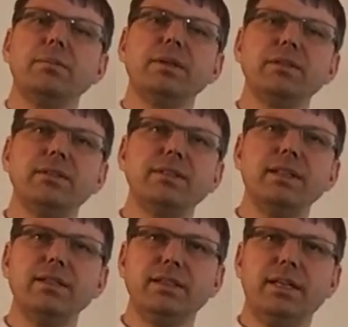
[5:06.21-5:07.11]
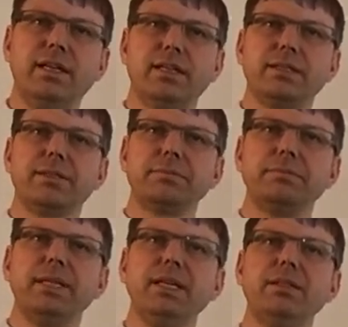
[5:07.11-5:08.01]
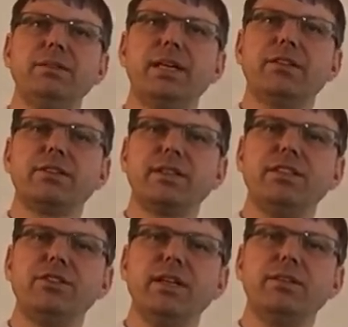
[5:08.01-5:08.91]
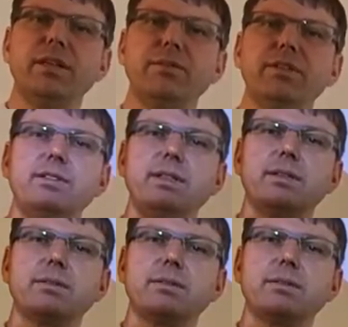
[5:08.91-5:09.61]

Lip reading: But on the other hand, interaction can change everything.